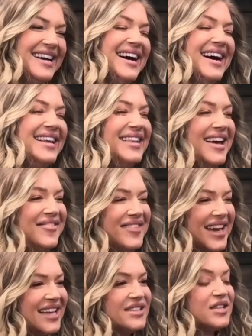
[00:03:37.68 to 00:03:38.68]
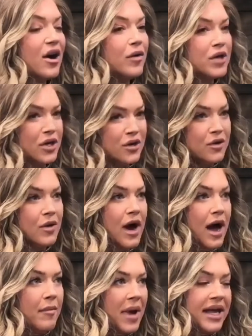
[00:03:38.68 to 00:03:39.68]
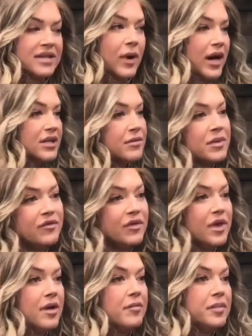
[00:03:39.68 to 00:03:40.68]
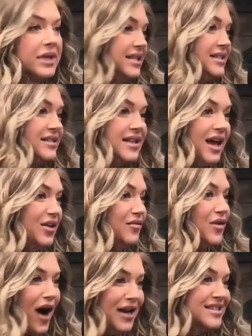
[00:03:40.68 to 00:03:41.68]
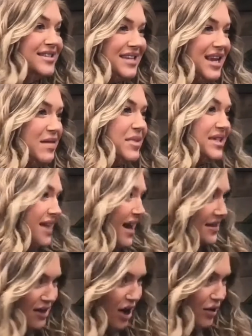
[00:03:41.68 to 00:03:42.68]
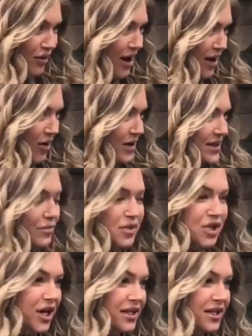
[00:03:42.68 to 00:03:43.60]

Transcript: i love it so you um, i guess where are some of the places that you've gotten to ski besides colorado because i'm sure oh. it's